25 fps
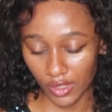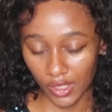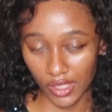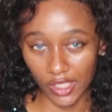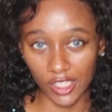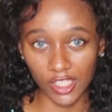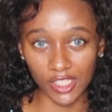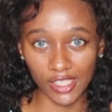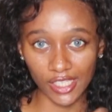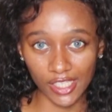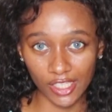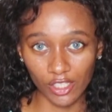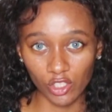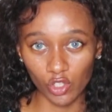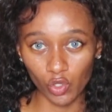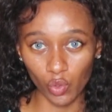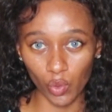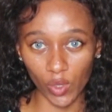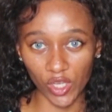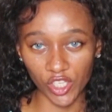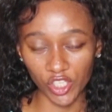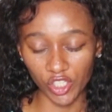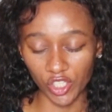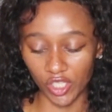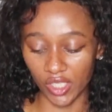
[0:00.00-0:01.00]
the sixth
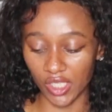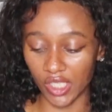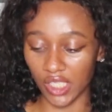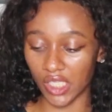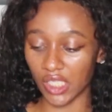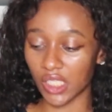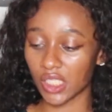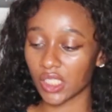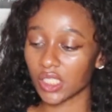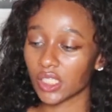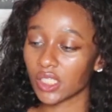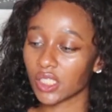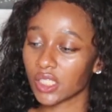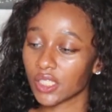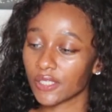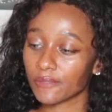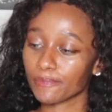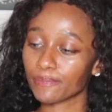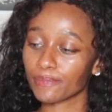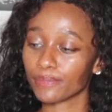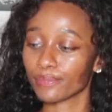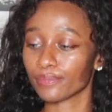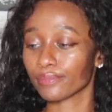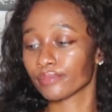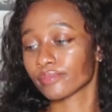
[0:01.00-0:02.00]
question is,
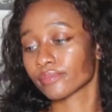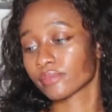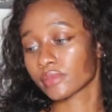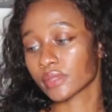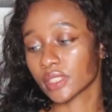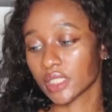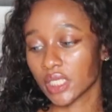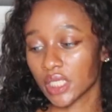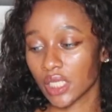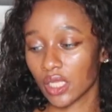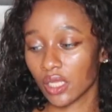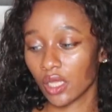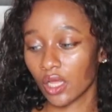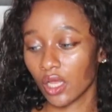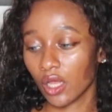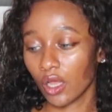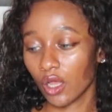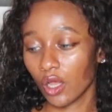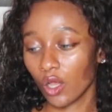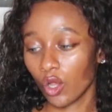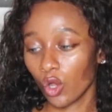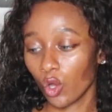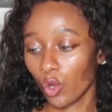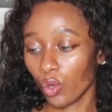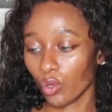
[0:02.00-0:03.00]

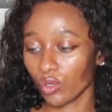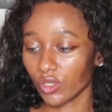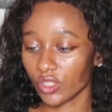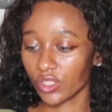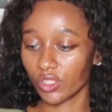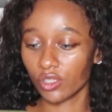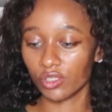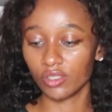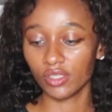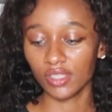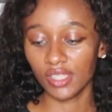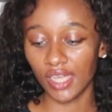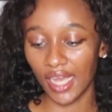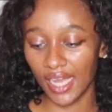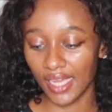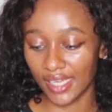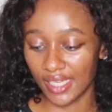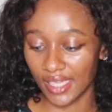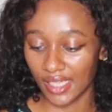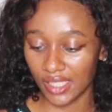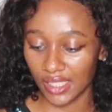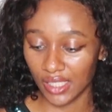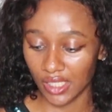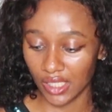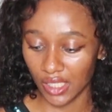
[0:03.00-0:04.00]
who is your
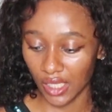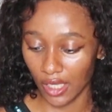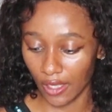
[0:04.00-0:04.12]
target